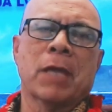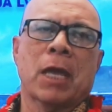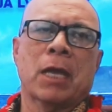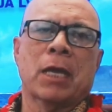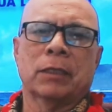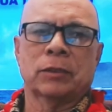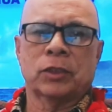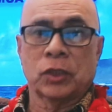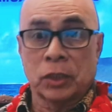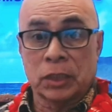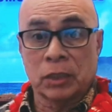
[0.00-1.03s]
and to
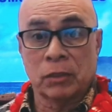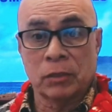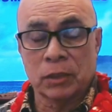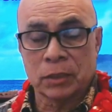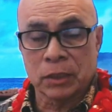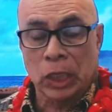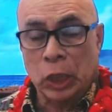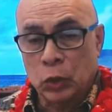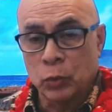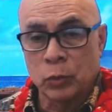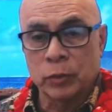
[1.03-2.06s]
continue this
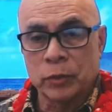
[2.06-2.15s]
canoe